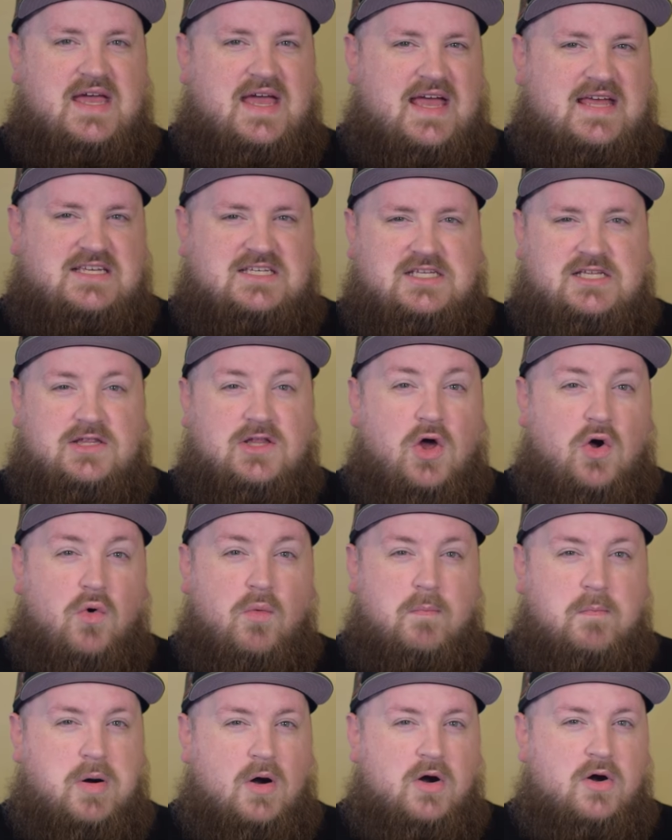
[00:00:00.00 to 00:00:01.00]
a slow
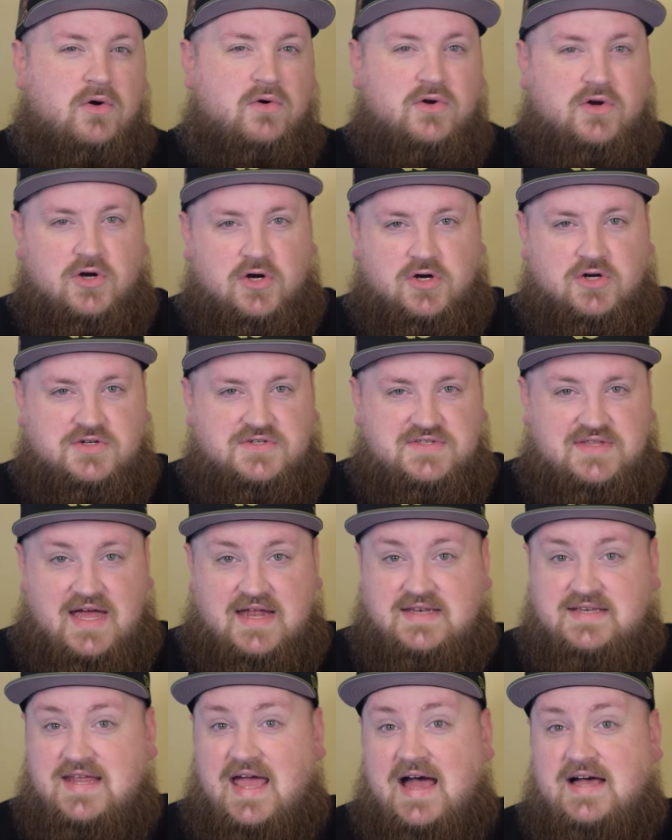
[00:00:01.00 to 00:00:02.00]
burn curse
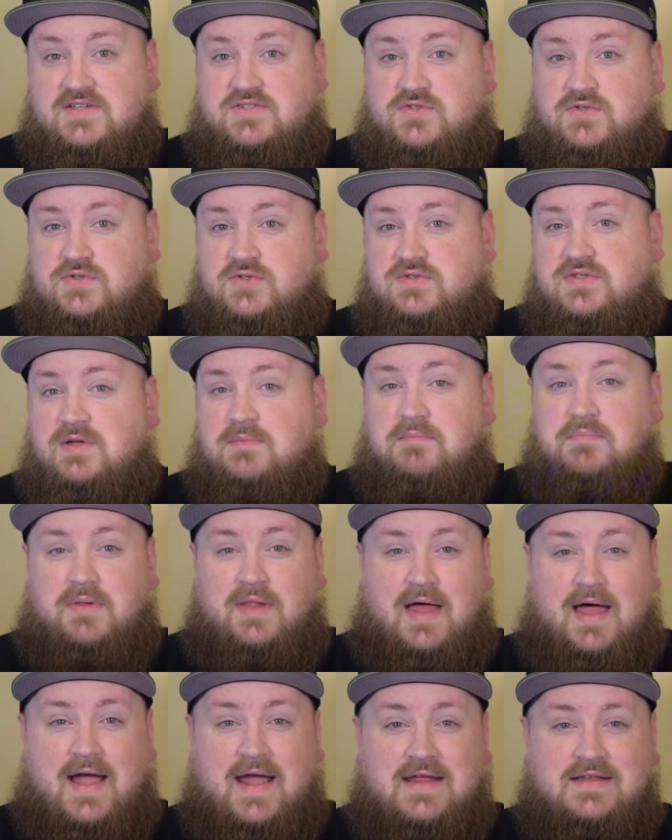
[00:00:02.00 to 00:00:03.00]
that dazzles,
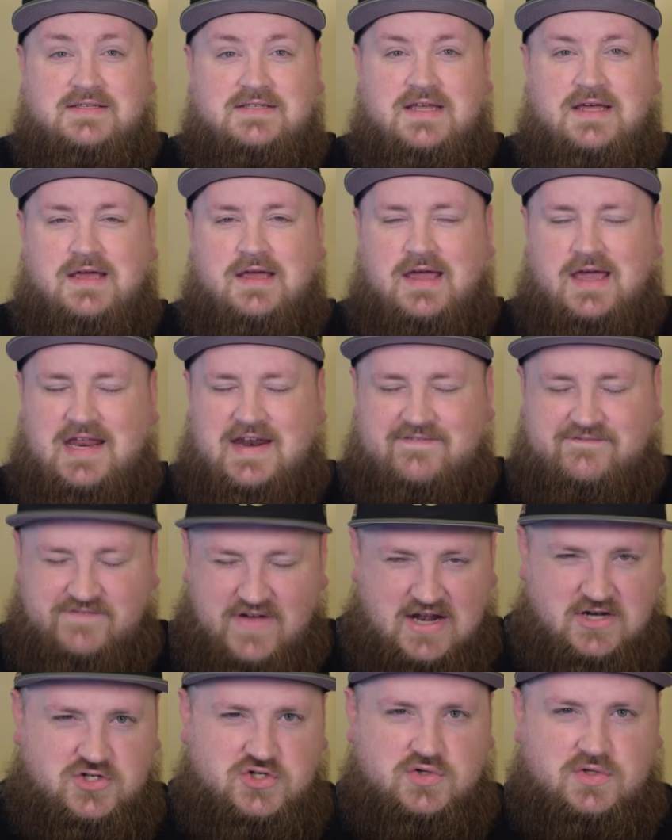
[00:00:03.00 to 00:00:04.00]
blinds, and
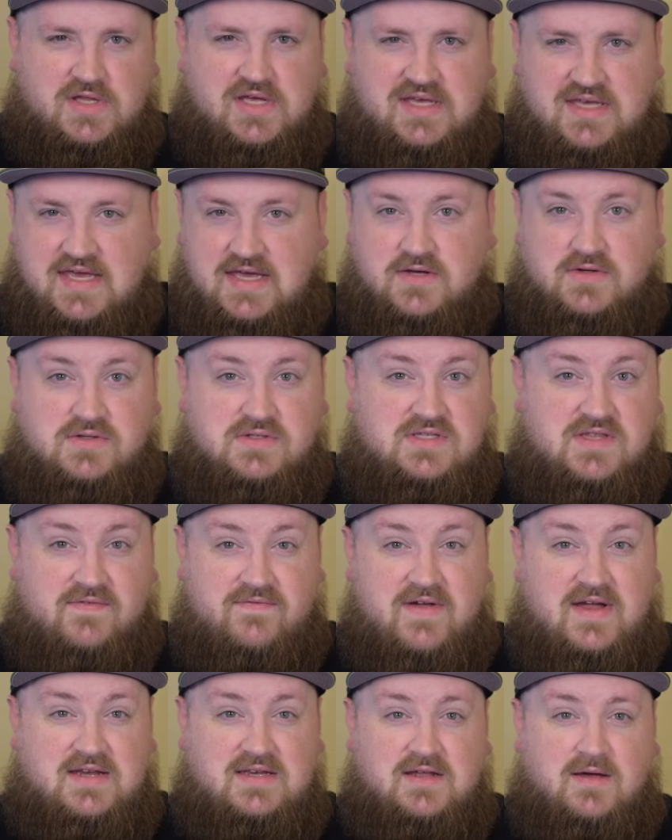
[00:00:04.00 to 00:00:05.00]
eventually kills the
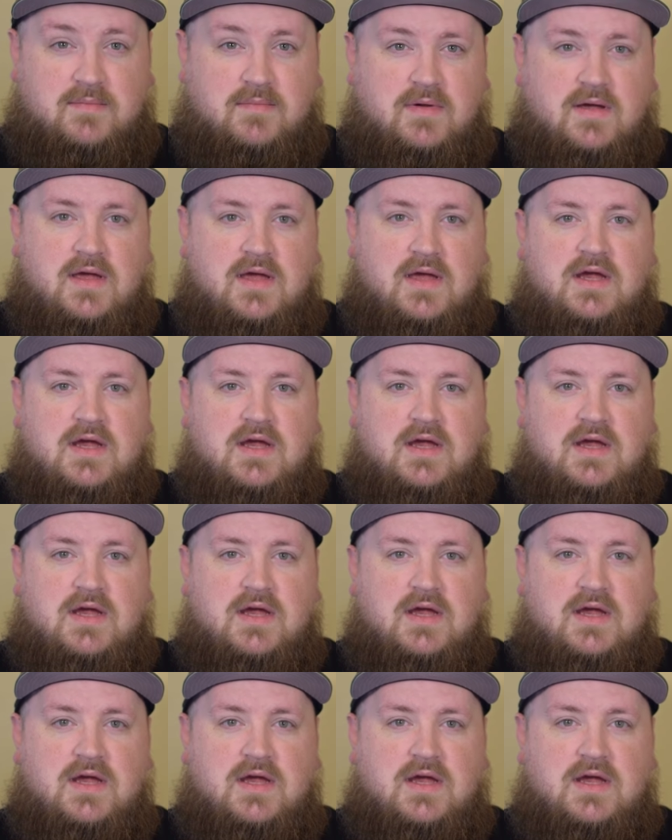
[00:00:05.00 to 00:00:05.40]
victim,